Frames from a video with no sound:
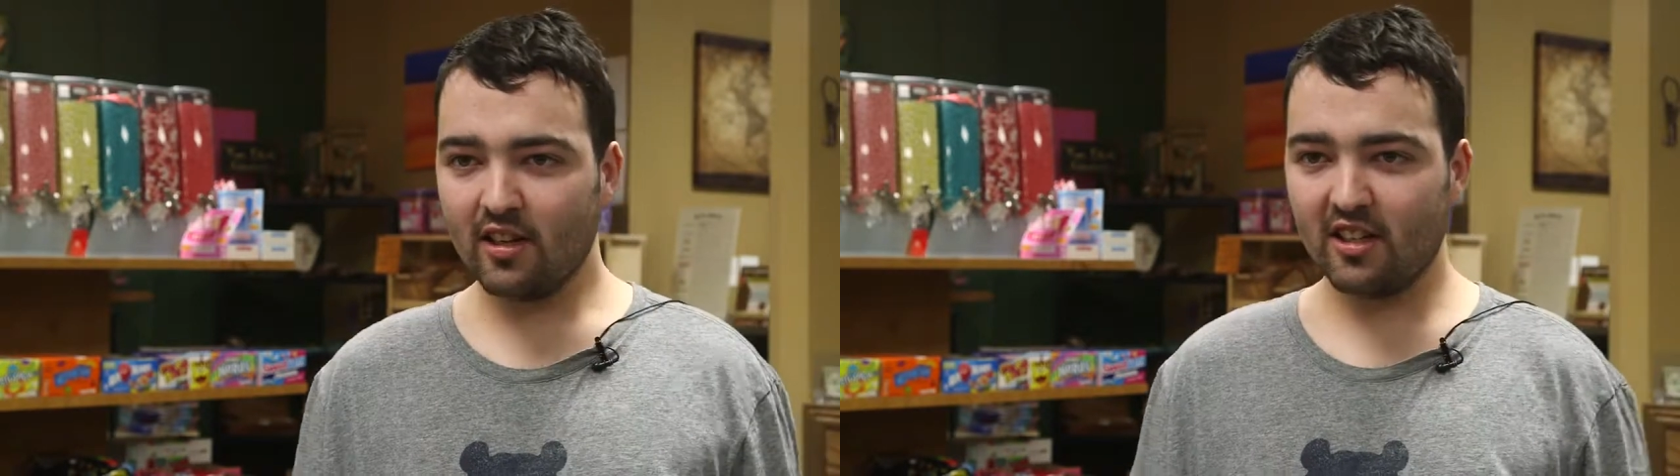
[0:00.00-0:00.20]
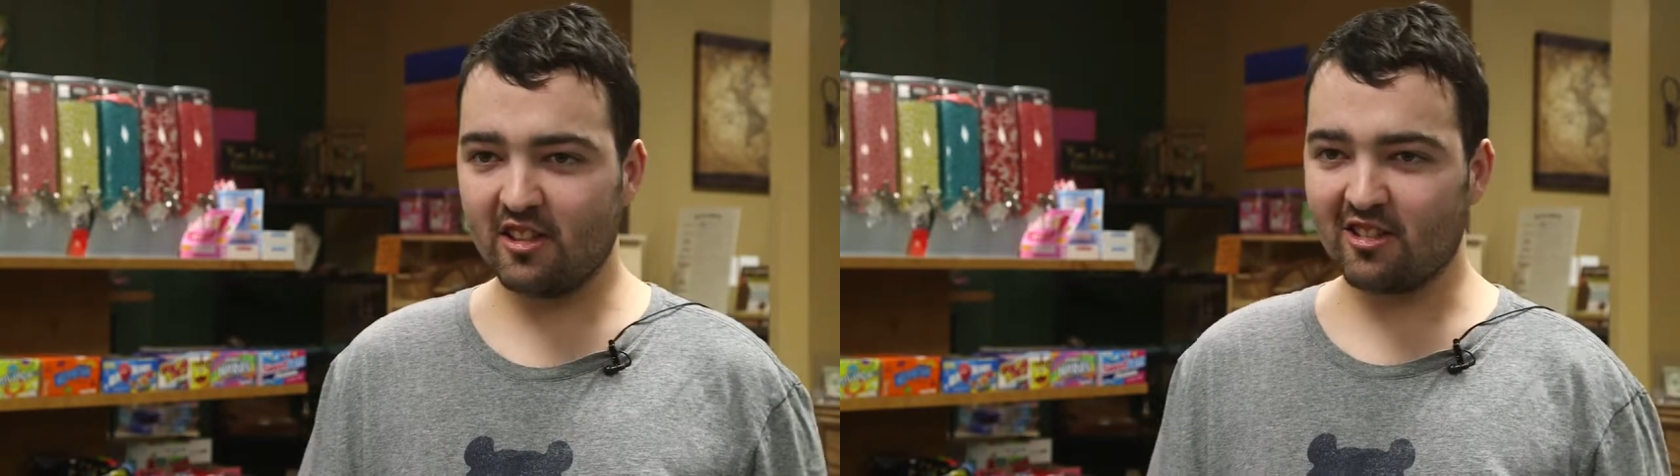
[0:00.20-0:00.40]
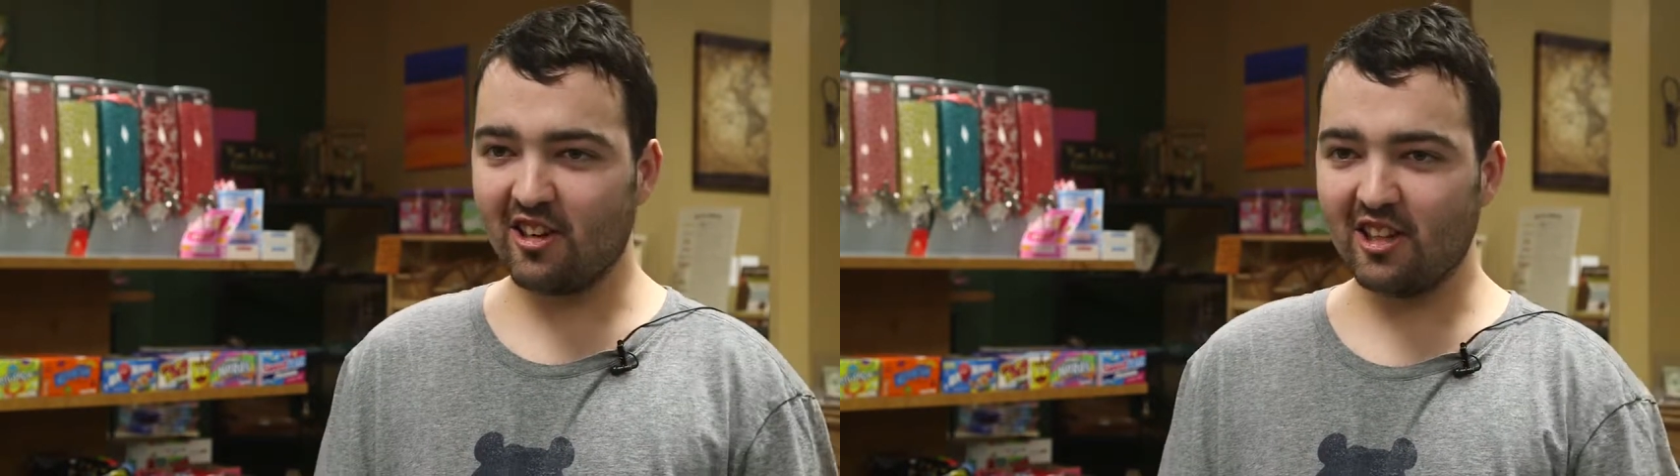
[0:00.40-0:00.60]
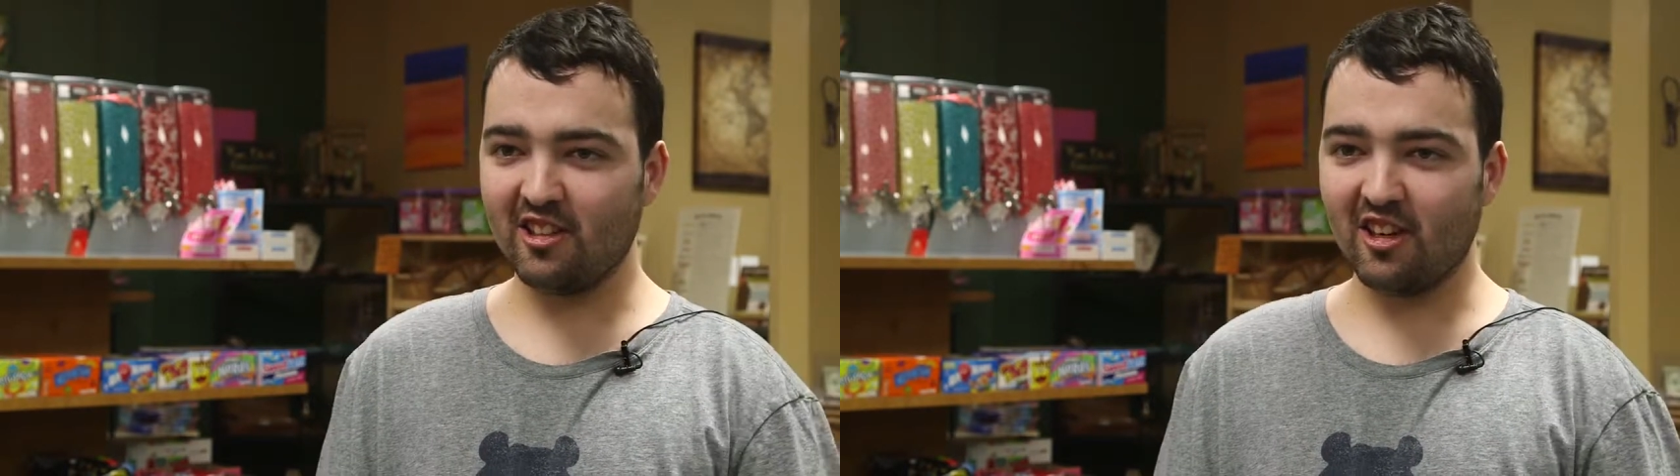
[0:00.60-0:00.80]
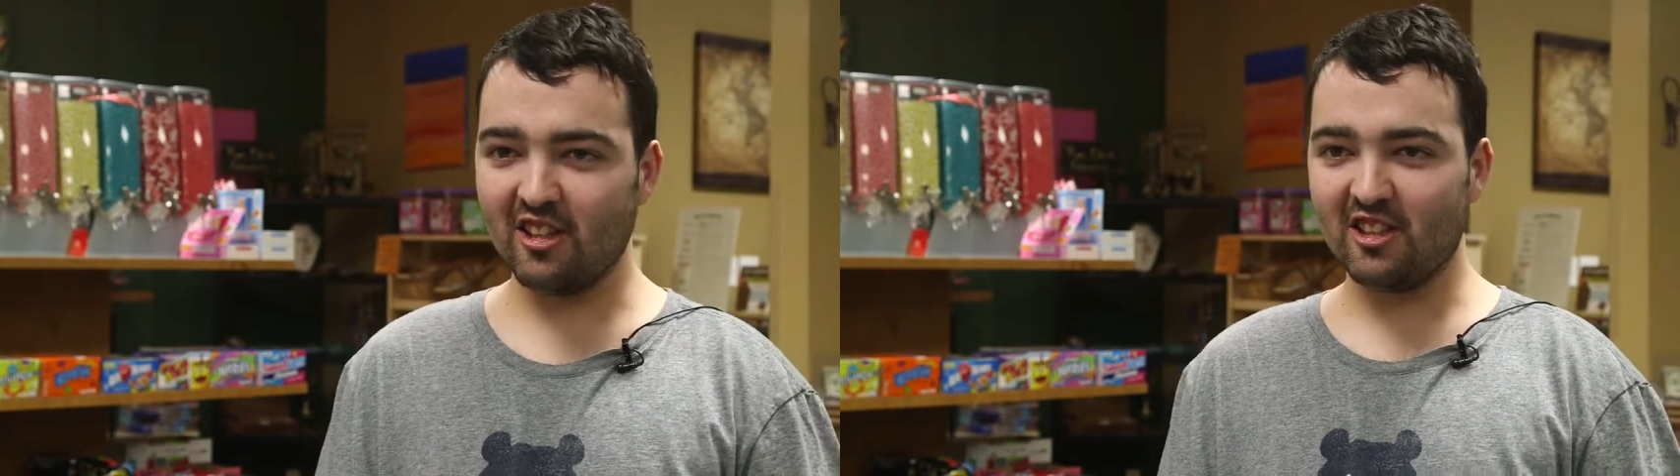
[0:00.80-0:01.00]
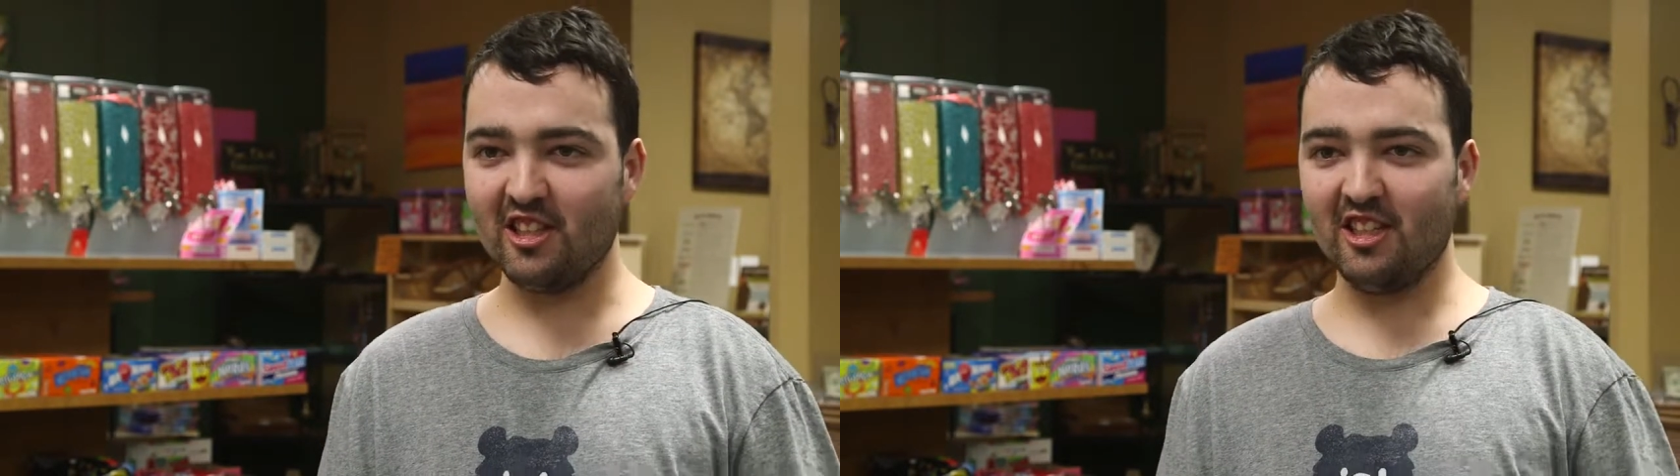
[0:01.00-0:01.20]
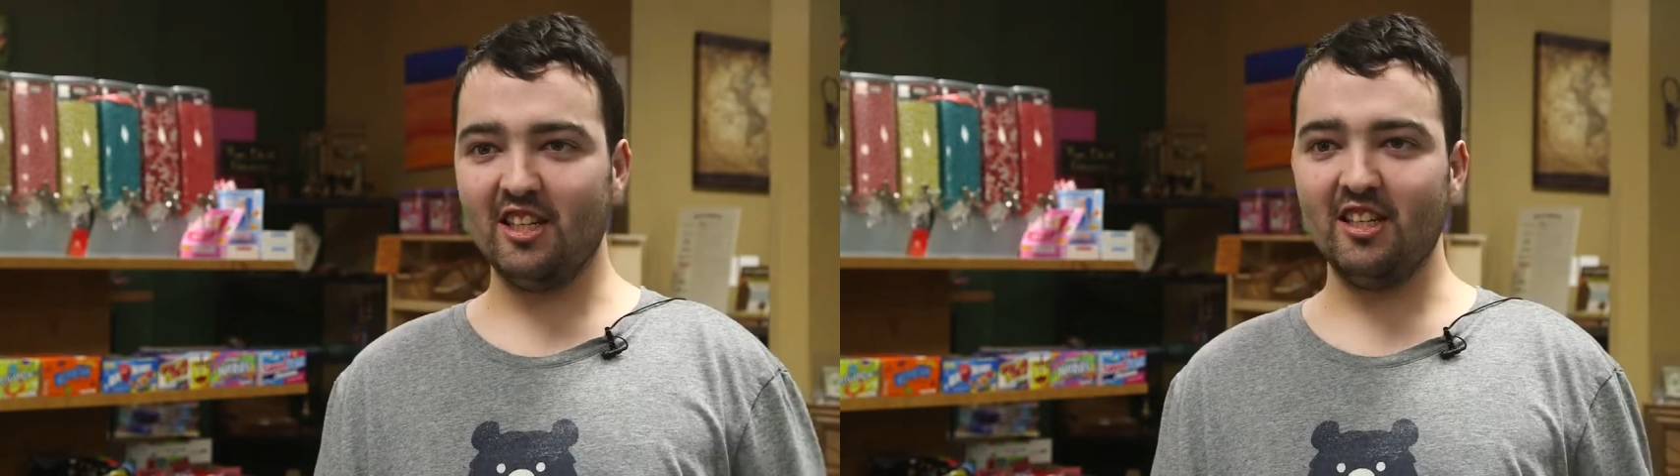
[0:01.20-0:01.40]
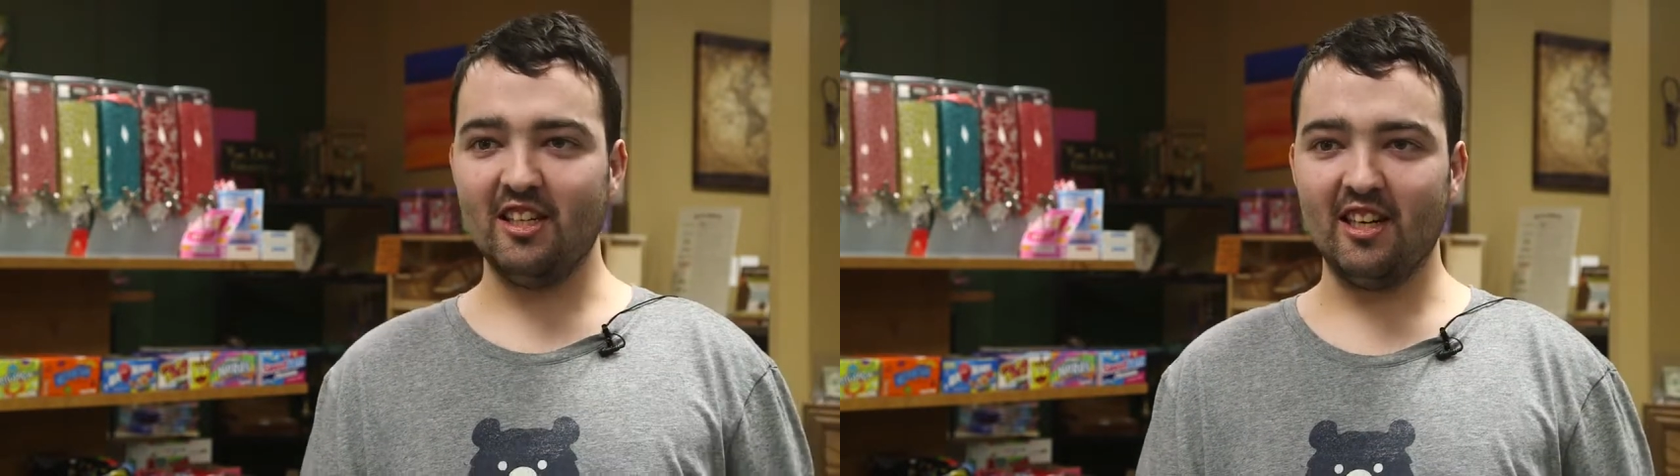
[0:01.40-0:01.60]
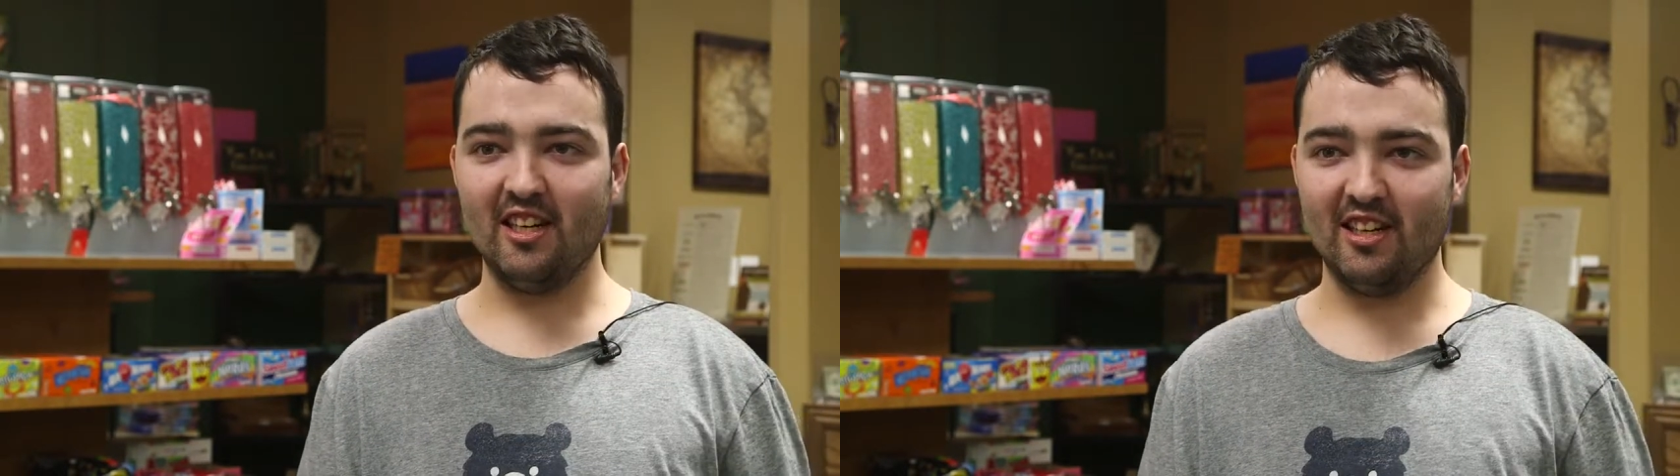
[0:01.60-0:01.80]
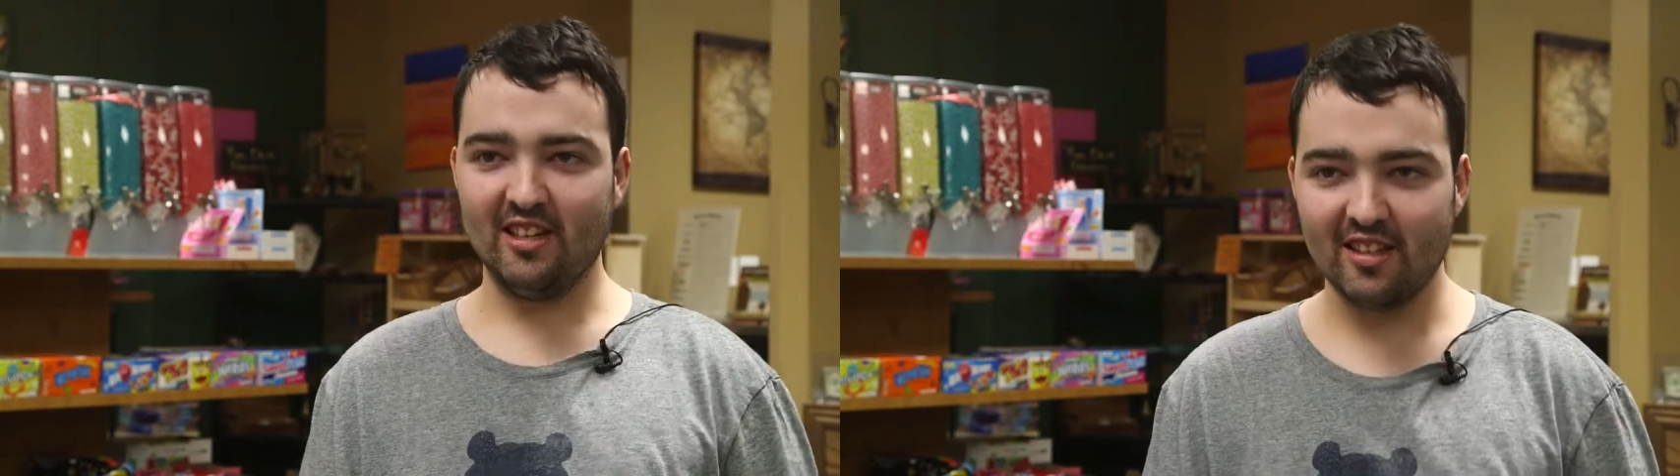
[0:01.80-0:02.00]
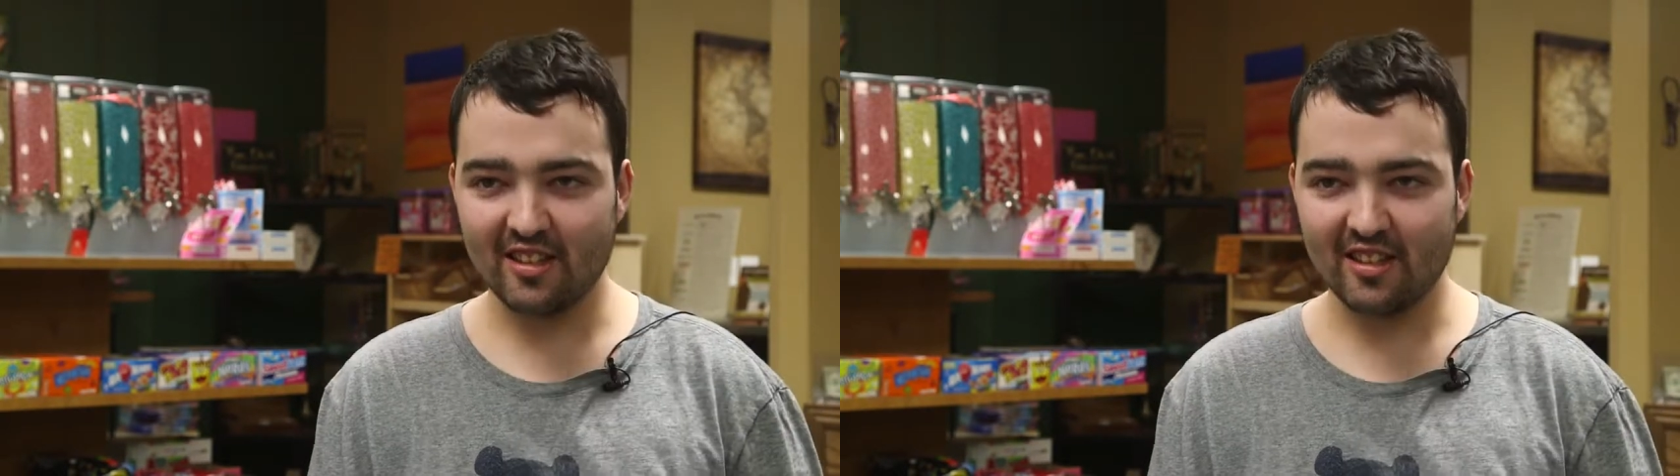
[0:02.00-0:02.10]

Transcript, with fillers: and try not to eat it.